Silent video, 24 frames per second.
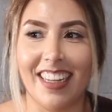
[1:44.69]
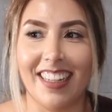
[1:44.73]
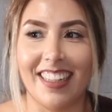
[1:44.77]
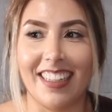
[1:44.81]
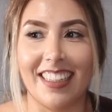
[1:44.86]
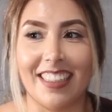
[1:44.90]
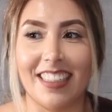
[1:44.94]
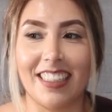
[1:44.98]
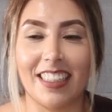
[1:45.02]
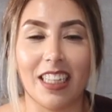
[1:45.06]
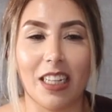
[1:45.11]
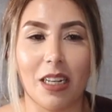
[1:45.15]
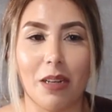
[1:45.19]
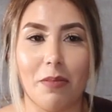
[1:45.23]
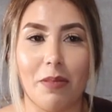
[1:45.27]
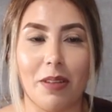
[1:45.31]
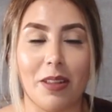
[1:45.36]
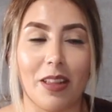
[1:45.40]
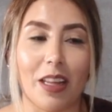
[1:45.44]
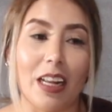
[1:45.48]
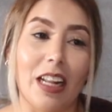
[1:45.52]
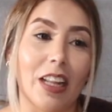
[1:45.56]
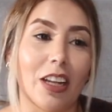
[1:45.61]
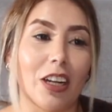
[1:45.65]
this is gonna be,
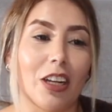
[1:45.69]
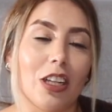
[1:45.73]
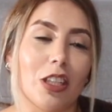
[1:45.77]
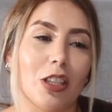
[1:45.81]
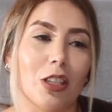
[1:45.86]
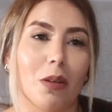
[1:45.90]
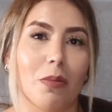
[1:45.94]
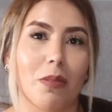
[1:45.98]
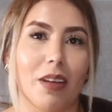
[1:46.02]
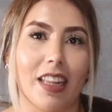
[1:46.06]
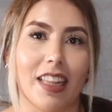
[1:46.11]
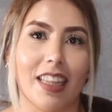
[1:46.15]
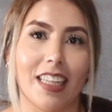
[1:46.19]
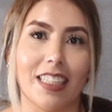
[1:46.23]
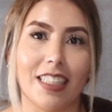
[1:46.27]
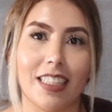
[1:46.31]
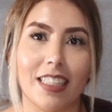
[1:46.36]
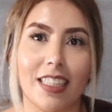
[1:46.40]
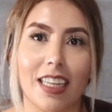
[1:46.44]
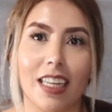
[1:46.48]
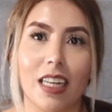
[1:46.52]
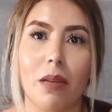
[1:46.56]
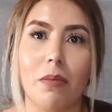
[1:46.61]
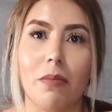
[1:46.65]
they literally told me this
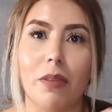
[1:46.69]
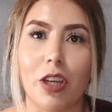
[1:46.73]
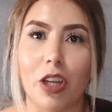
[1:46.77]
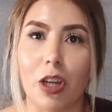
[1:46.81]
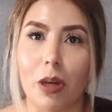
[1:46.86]
is gonna be